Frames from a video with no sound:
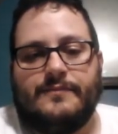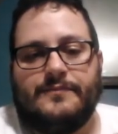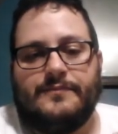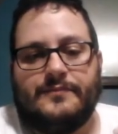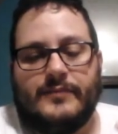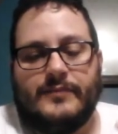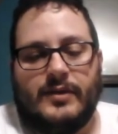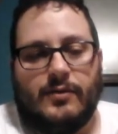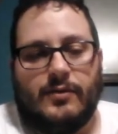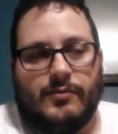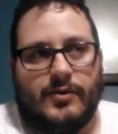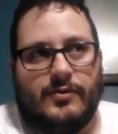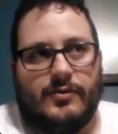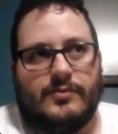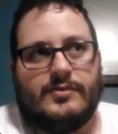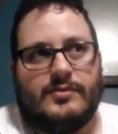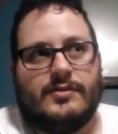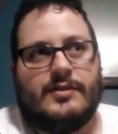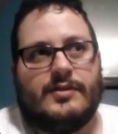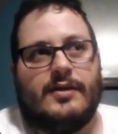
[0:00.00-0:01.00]

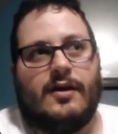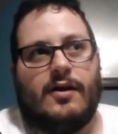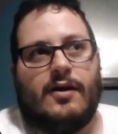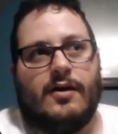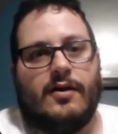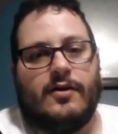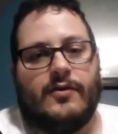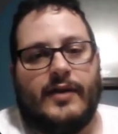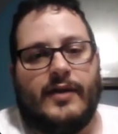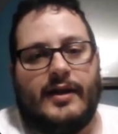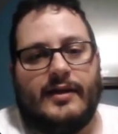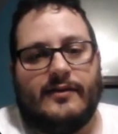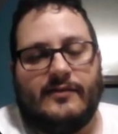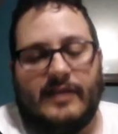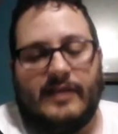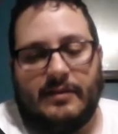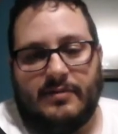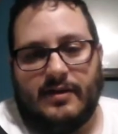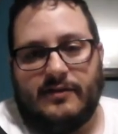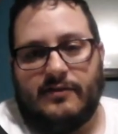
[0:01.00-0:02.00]
roots are great at
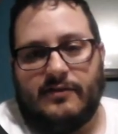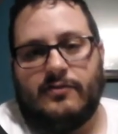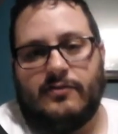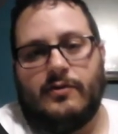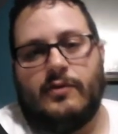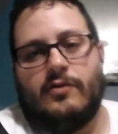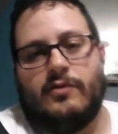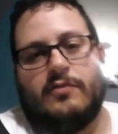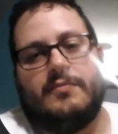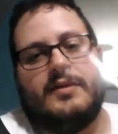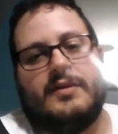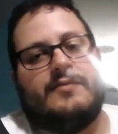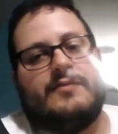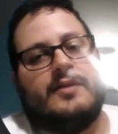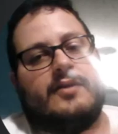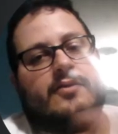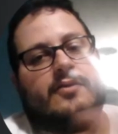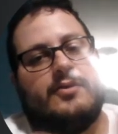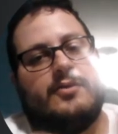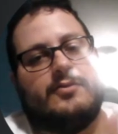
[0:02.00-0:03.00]
stabilizing soil, but if they
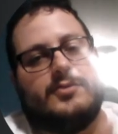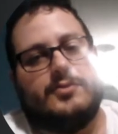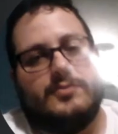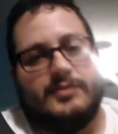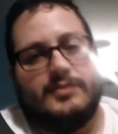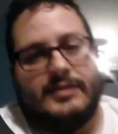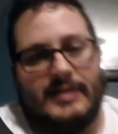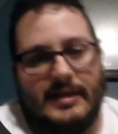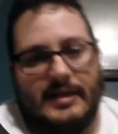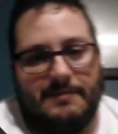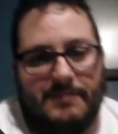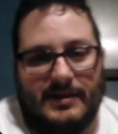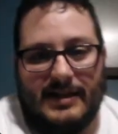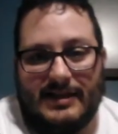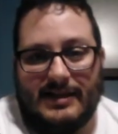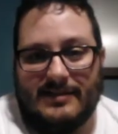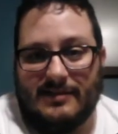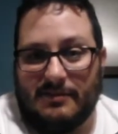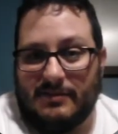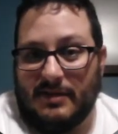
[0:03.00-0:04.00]
don't go too deep,
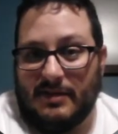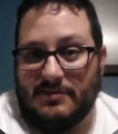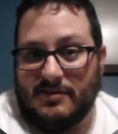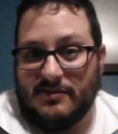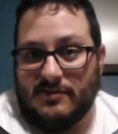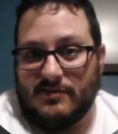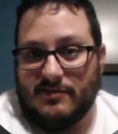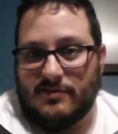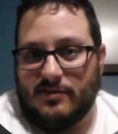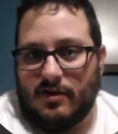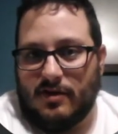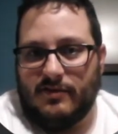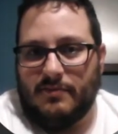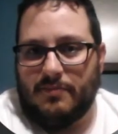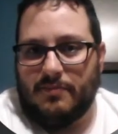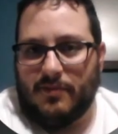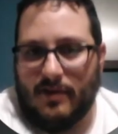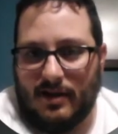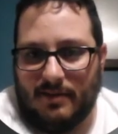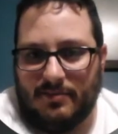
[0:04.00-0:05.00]
it sometimes doesn't solve the
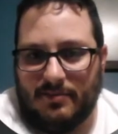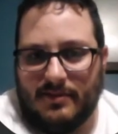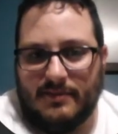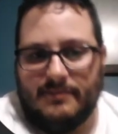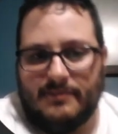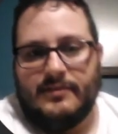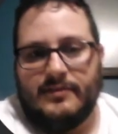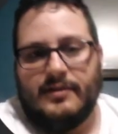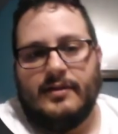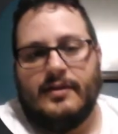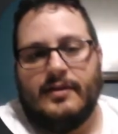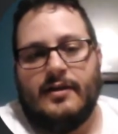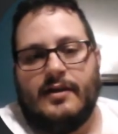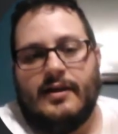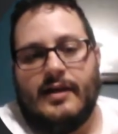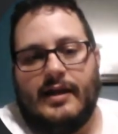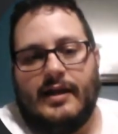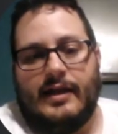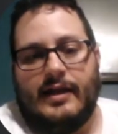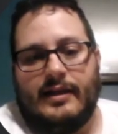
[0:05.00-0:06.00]
problem.
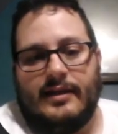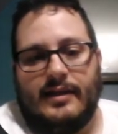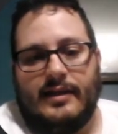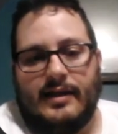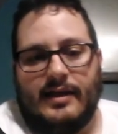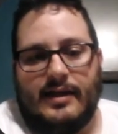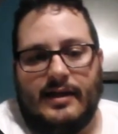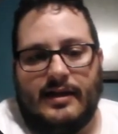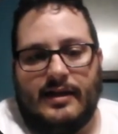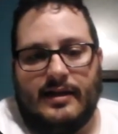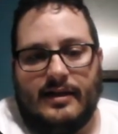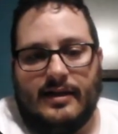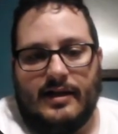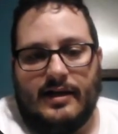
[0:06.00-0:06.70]
and then